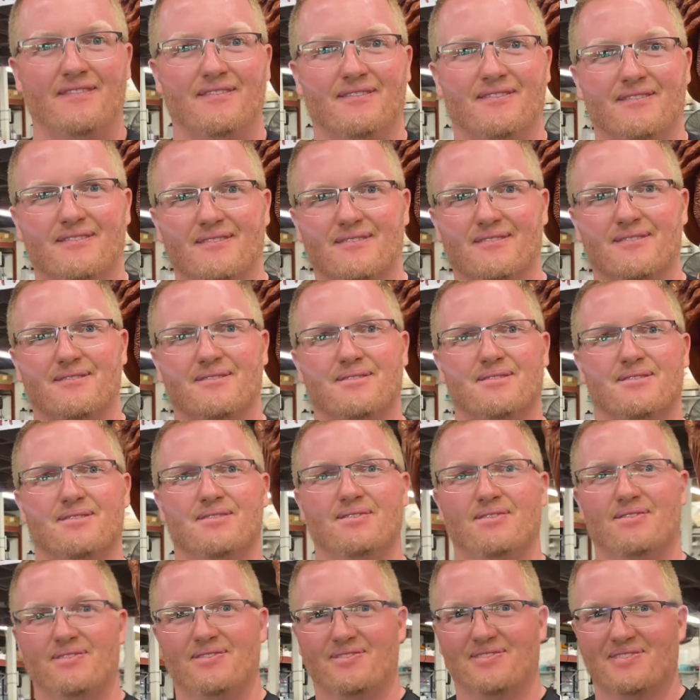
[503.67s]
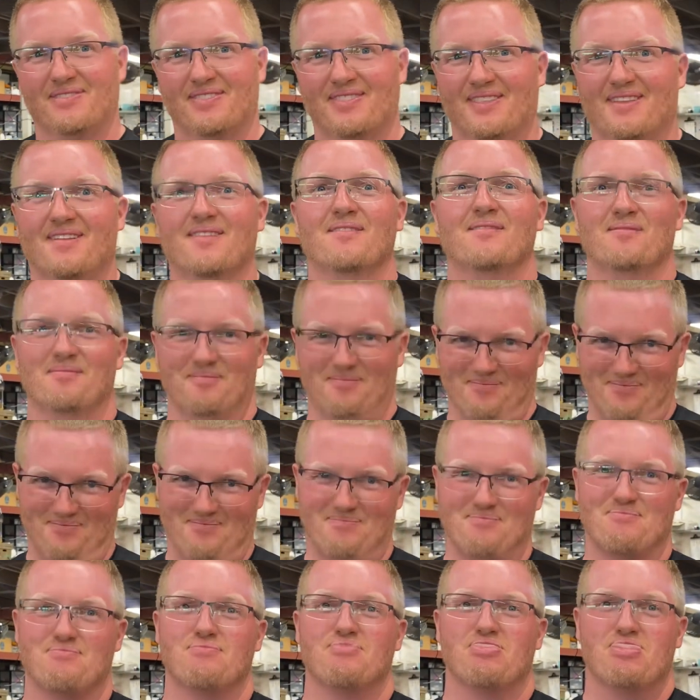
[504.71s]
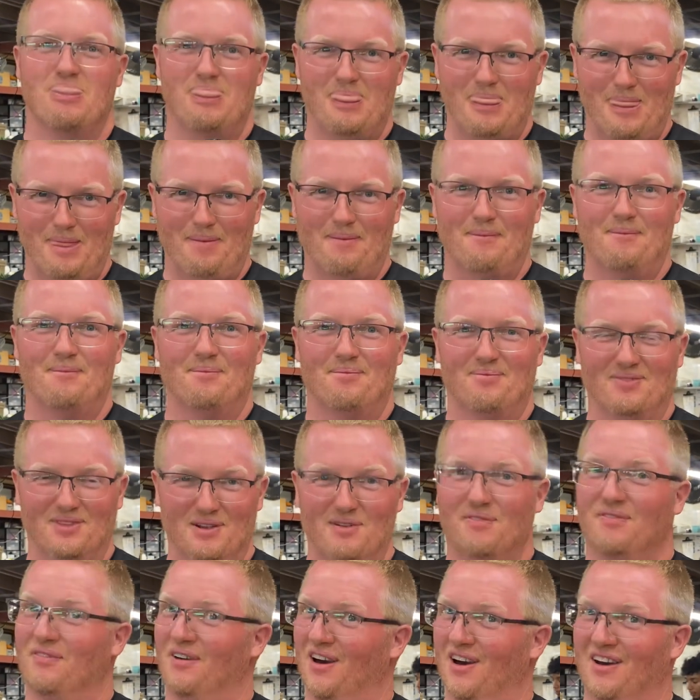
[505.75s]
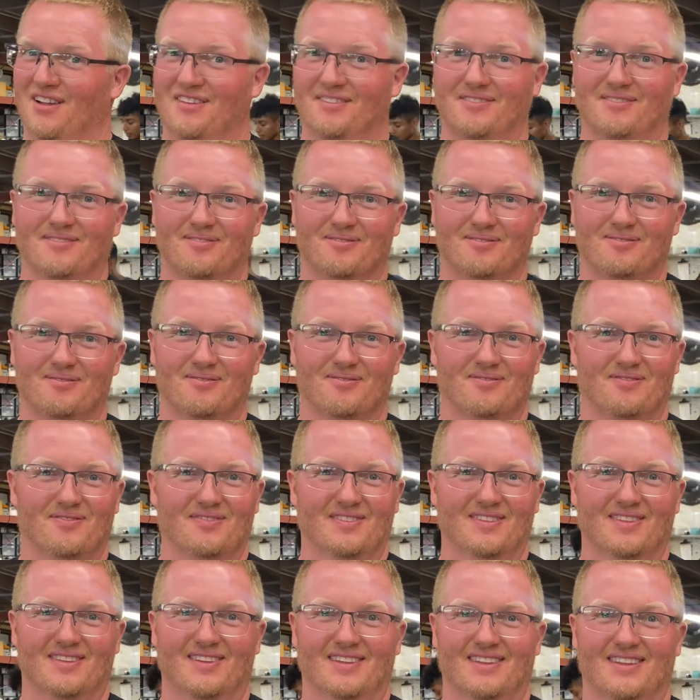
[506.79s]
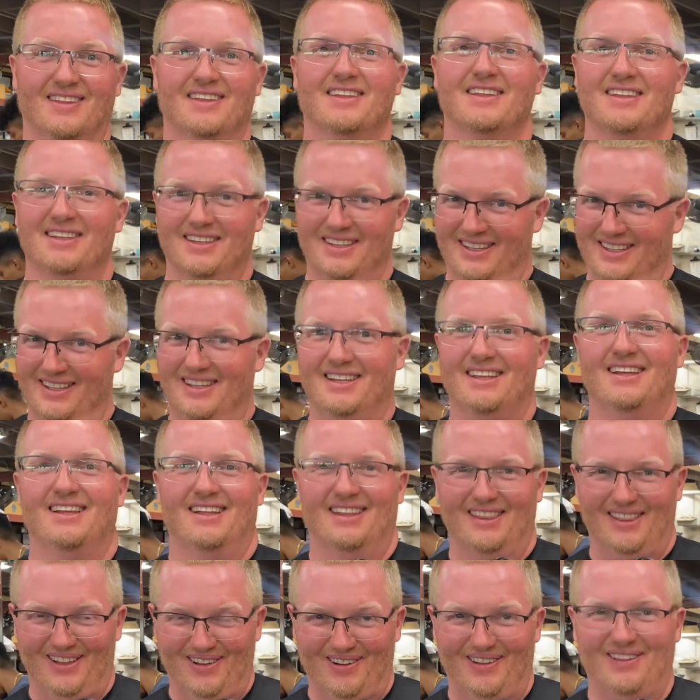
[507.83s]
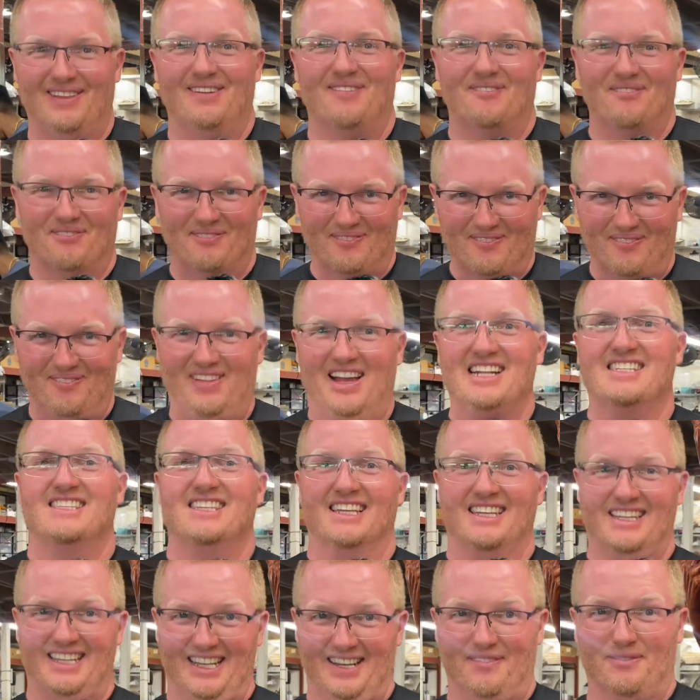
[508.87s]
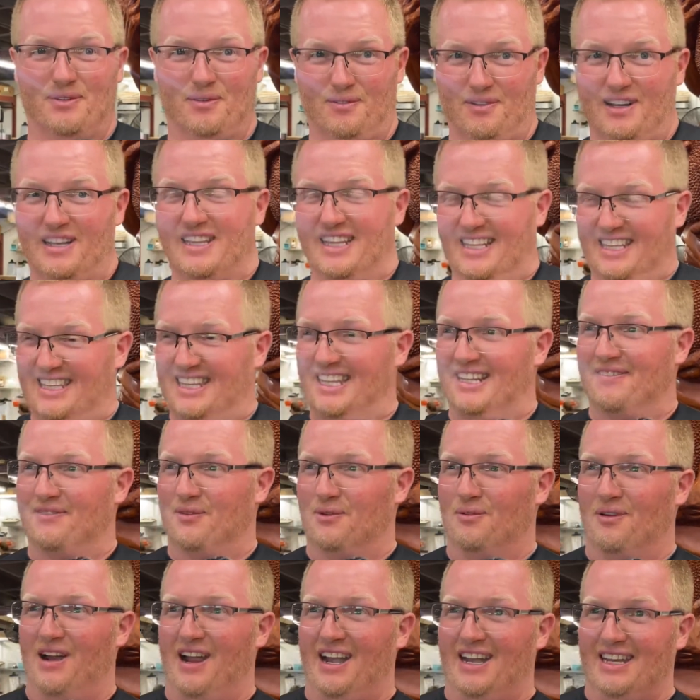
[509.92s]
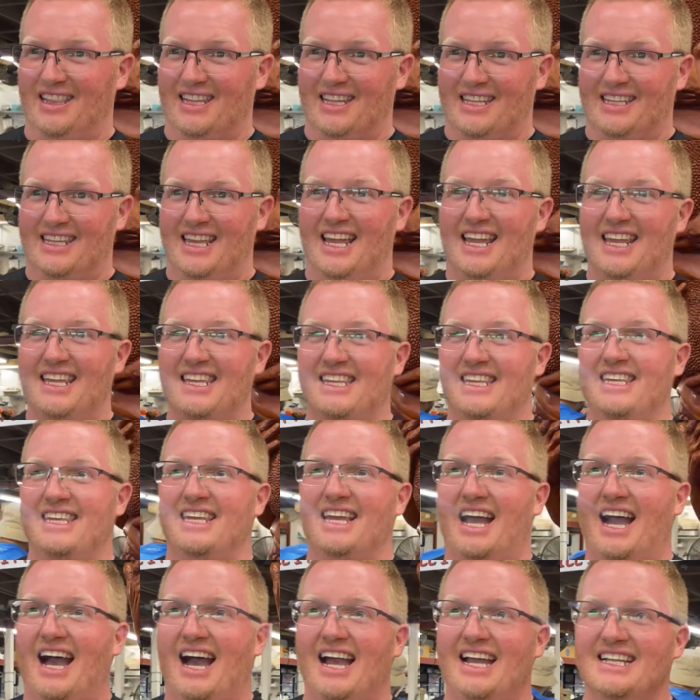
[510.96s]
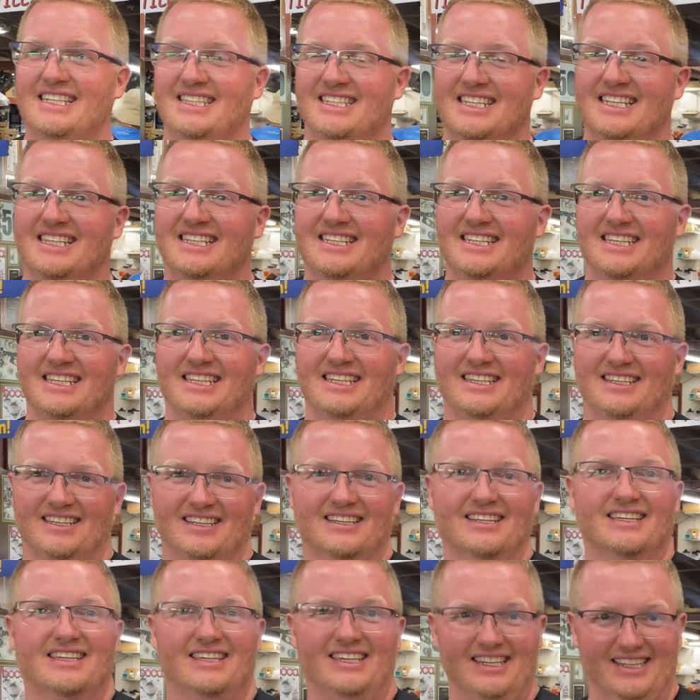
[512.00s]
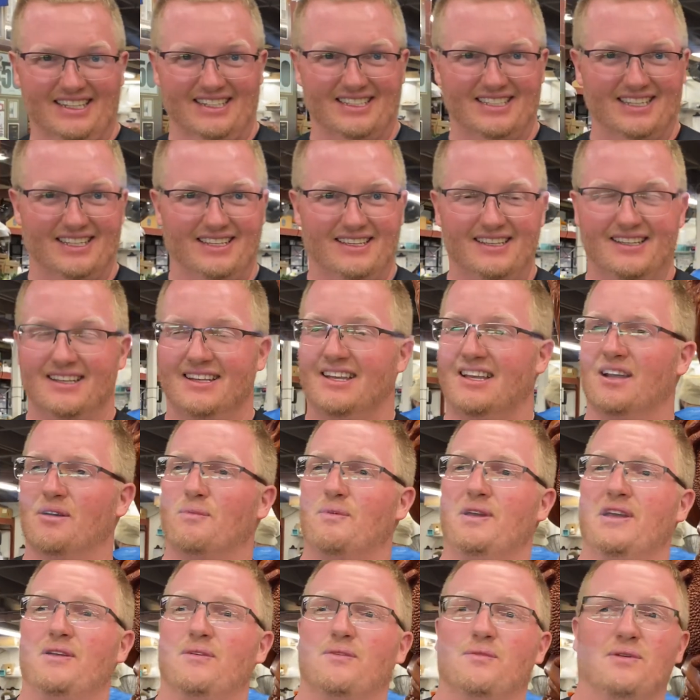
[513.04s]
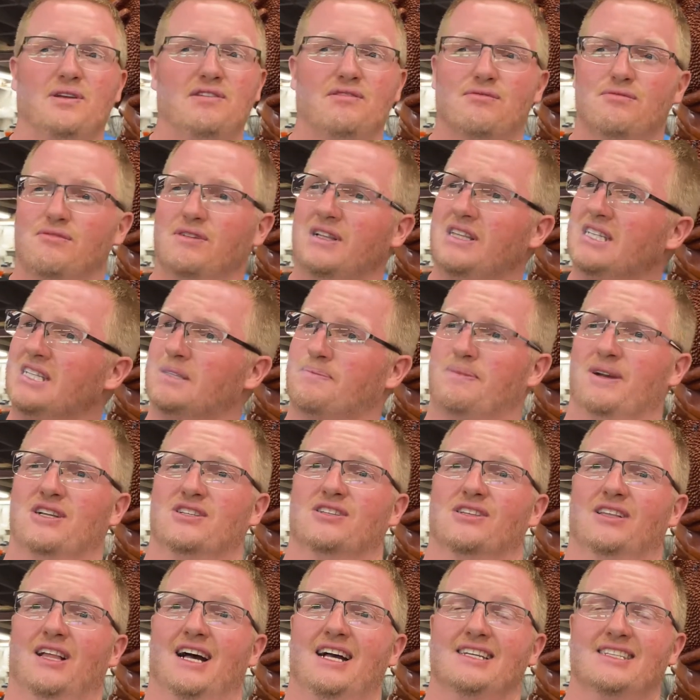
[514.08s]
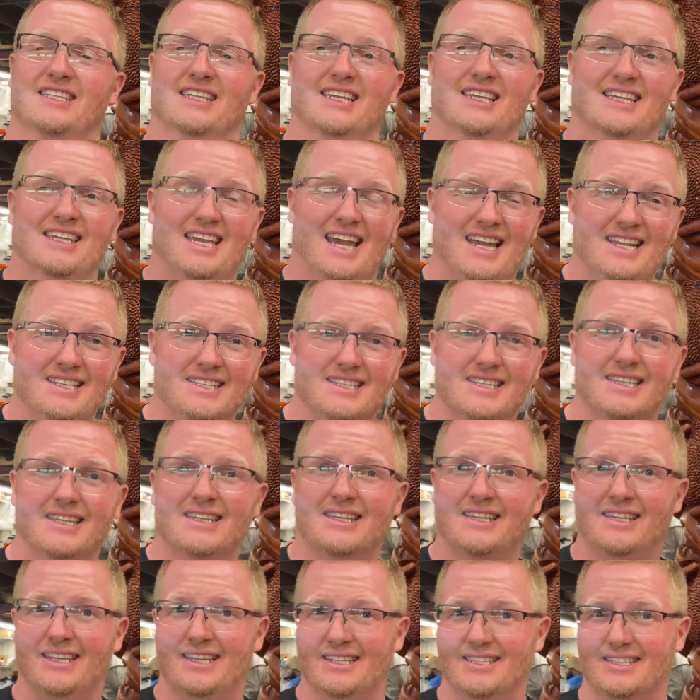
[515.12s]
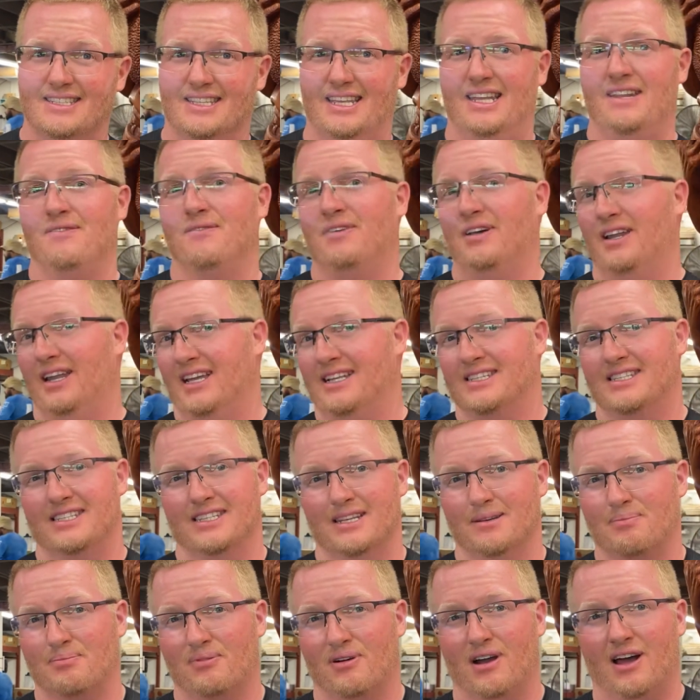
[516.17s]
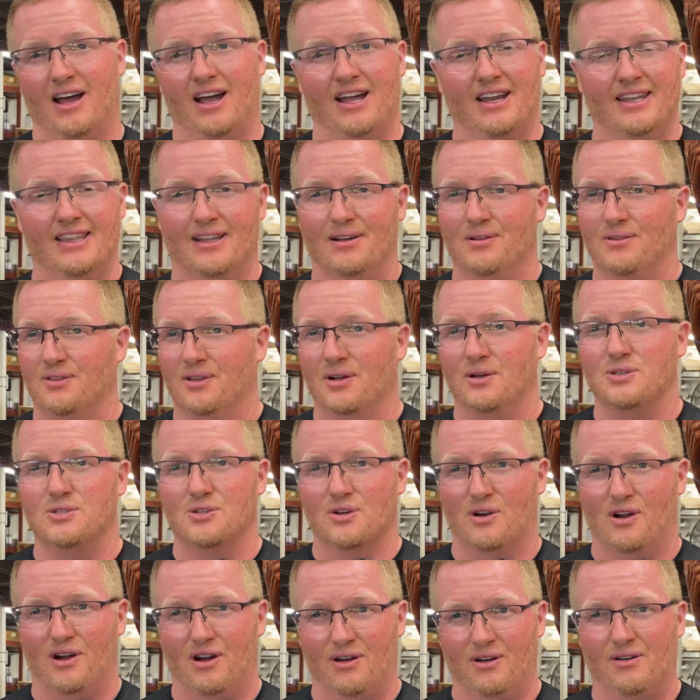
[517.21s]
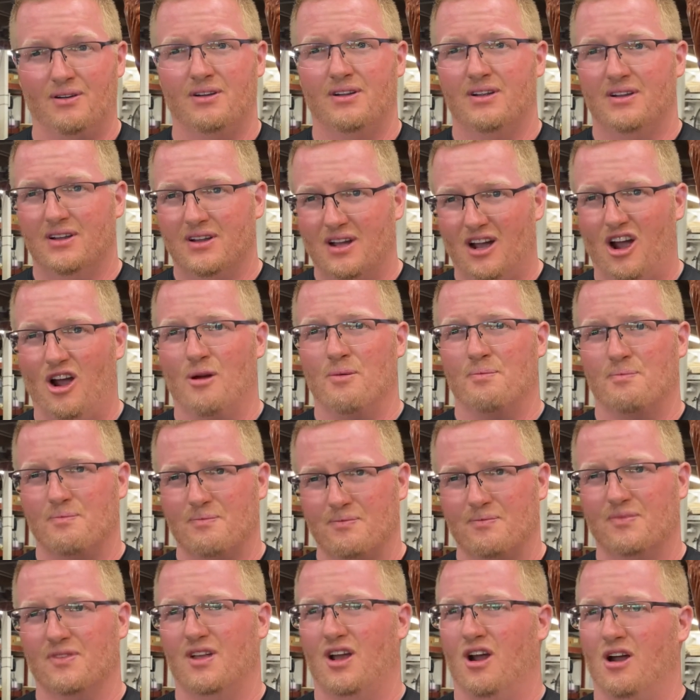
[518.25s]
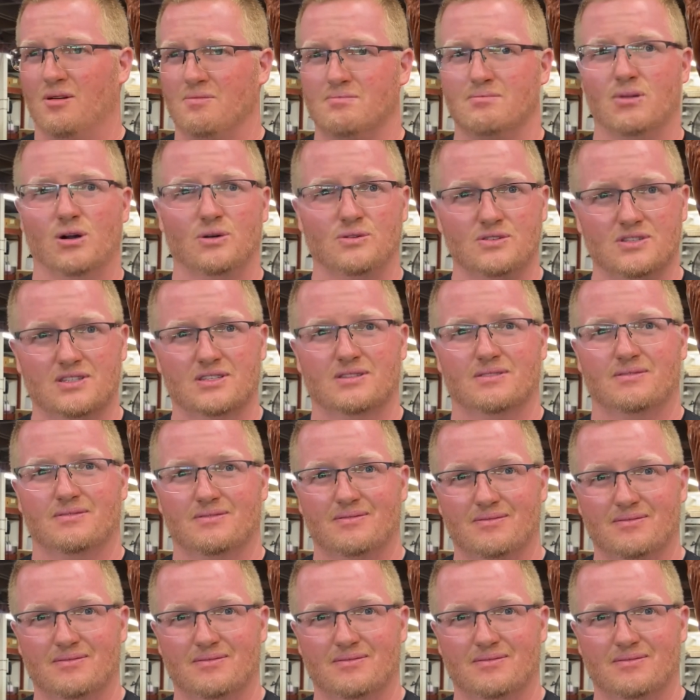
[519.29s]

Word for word: tried a couple of your mangoes they're fun. mangoes we have ever had. That's the Keitt, yeah. the Keitt variety, the K E I T T Keitt. We we really specialize in Kent Keitt and Valencia pride. Those are our our, our most